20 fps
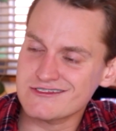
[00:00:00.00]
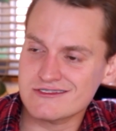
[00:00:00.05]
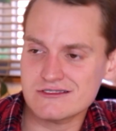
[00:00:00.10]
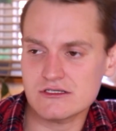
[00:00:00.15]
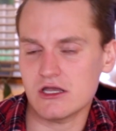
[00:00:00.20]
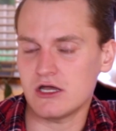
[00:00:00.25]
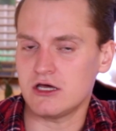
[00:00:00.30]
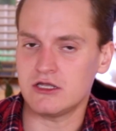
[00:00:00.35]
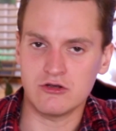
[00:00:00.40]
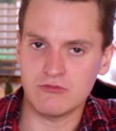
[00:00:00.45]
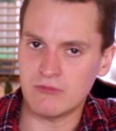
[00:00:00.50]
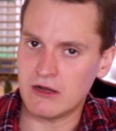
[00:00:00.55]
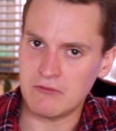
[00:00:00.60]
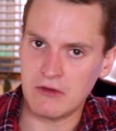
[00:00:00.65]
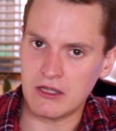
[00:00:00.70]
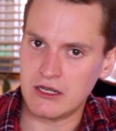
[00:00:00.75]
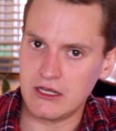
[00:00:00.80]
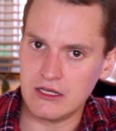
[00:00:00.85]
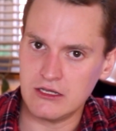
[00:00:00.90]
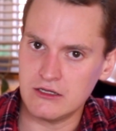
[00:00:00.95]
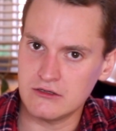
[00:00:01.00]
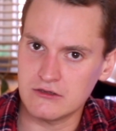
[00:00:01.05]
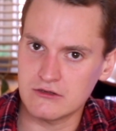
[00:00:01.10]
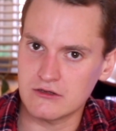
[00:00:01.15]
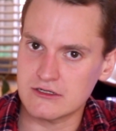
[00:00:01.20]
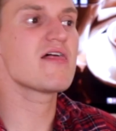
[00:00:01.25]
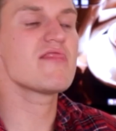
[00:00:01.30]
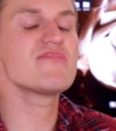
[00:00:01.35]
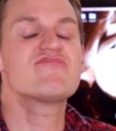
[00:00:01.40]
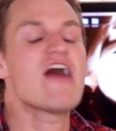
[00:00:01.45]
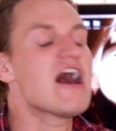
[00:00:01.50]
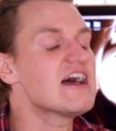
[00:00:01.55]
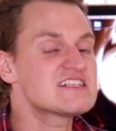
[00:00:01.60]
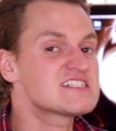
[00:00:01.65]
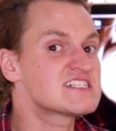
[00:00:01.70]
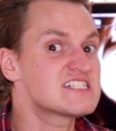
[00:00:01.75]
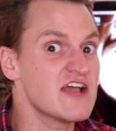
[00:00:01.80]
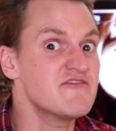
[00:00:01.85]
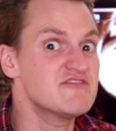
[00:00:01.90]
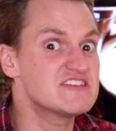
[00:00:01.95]
Doesn't earn all my money.
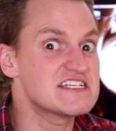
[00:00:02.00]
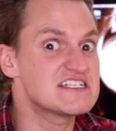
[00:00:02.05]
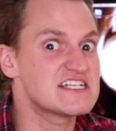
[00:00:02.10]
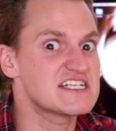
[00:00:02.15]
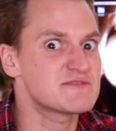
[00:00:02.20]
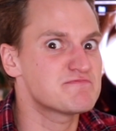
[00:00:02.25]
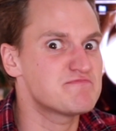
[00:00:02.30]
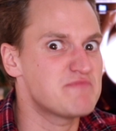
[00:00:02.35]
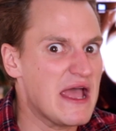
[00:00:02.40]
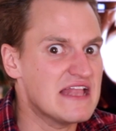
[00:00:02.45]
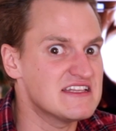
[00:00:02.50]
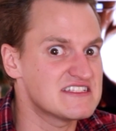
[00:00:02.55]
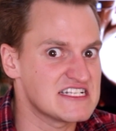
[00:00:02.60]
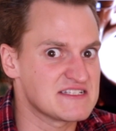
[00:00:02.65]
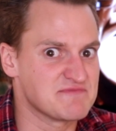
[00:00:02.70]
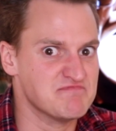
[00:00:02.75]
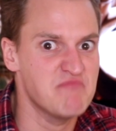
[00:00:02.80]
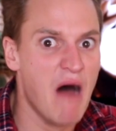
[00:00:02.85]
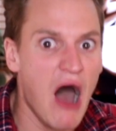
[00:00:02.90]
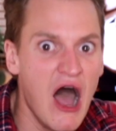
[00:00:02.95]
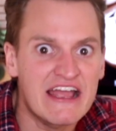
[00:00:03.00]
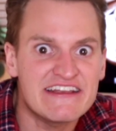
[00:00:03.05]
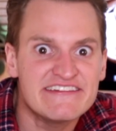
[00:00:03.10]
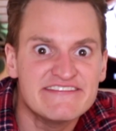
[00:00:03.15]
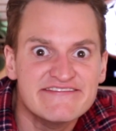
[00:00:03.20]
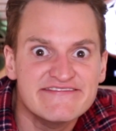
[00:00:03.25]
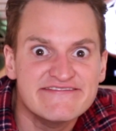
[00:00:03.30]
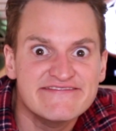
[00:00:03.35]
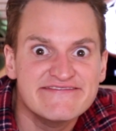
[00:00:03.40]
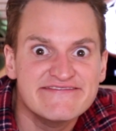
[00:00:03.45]
That 76 pence is mine!